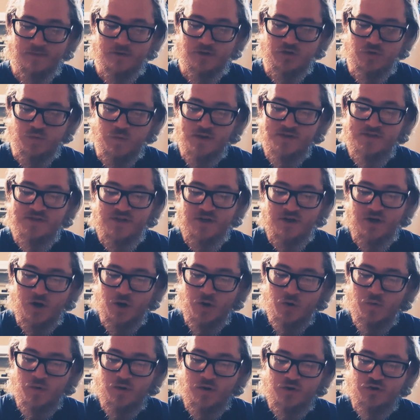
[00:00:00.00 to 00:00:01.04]
The Twisted
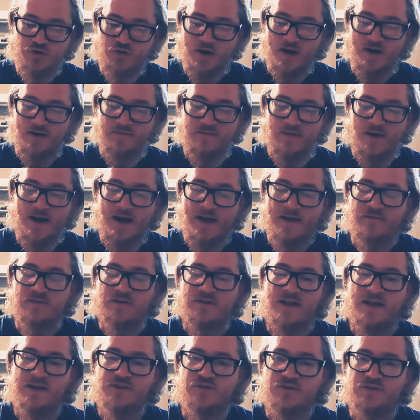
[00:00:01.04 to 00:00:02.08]
Oak, track 5, and
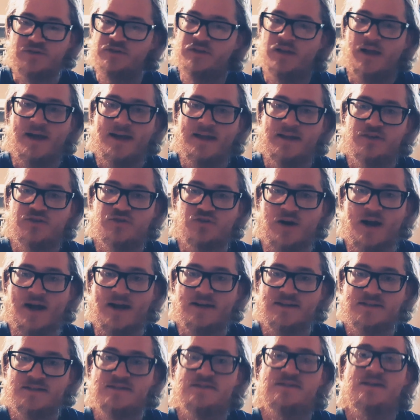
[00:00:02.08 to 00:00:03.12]
Nature's Light,
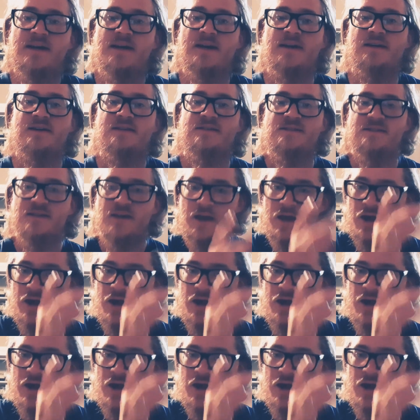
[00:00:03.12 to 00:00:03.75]
track 6,